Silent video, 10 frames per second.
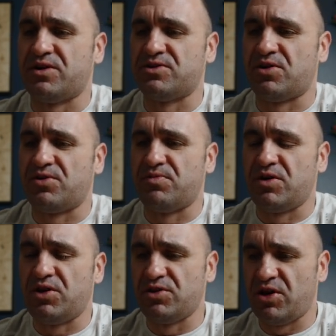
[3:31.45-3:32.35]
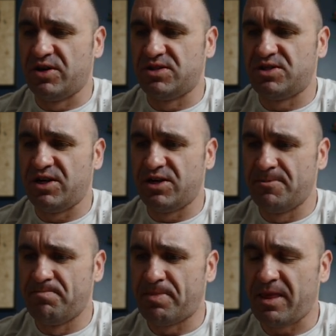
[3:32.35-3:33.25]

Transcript: So you'll notice here,